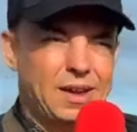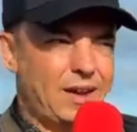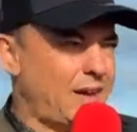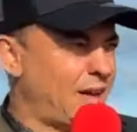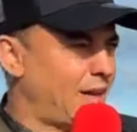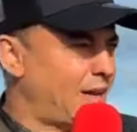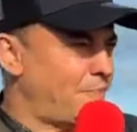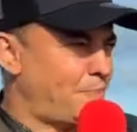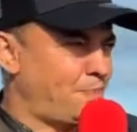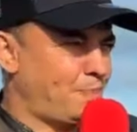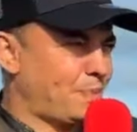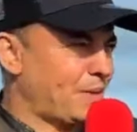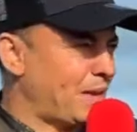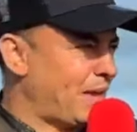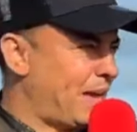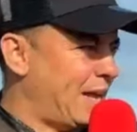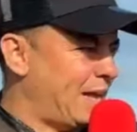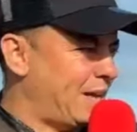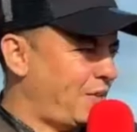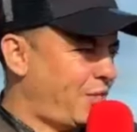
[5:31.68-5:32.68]

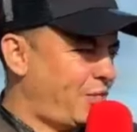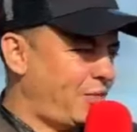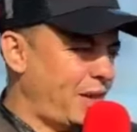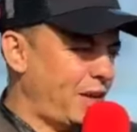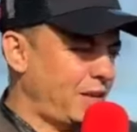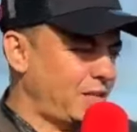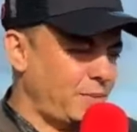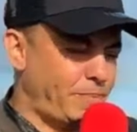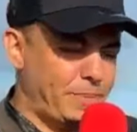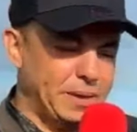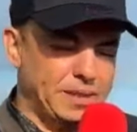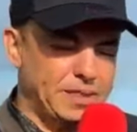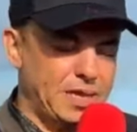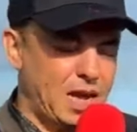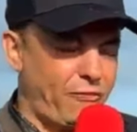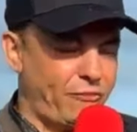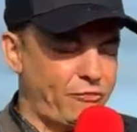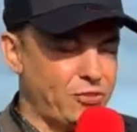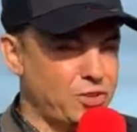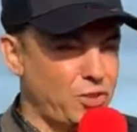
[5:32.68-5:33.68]
And things have been
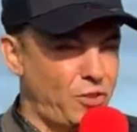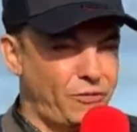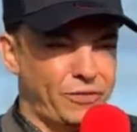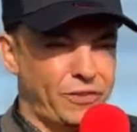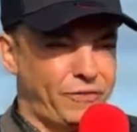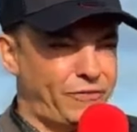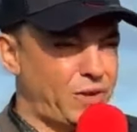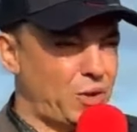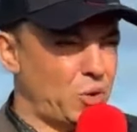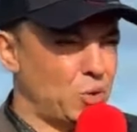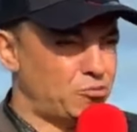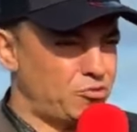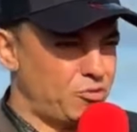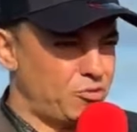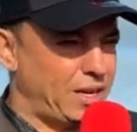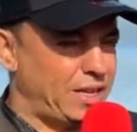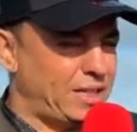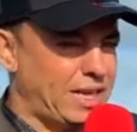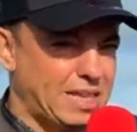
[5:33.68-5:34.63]
tough for us off the field, really.